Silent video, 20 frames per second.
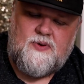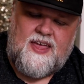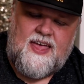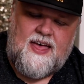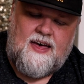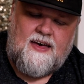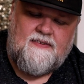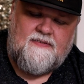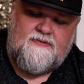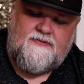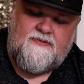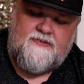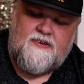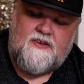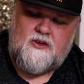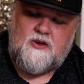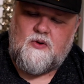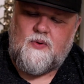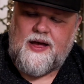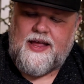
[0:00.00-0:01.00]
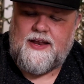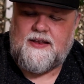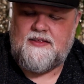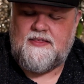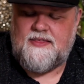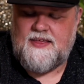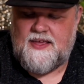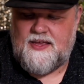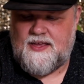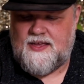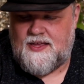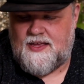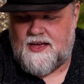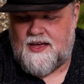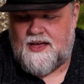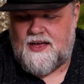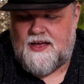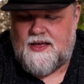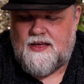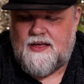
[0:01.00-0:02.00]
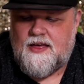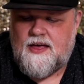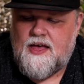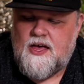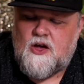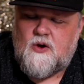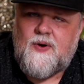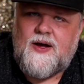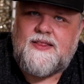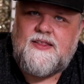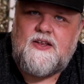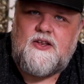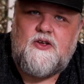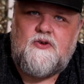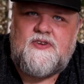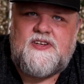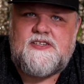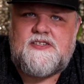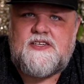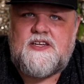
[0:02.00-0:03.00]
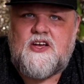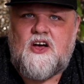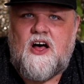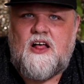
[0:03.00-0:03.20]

We have quite the newtist